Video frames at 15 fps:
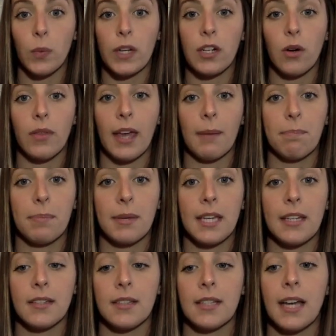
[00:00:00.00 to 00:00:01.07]
We know that
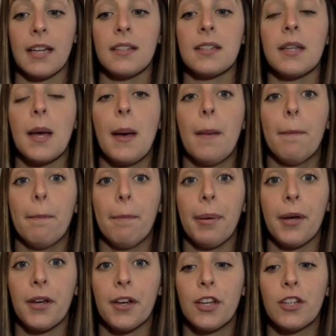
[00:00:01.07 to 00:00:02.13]
P says
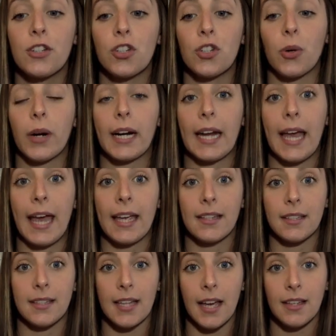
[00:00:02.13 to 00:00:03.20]
p, short A
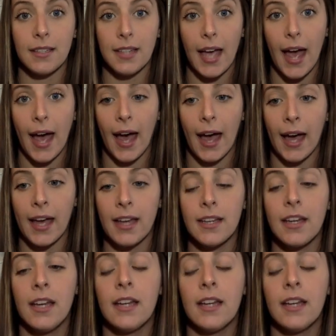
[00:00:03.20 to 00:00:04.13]
says a,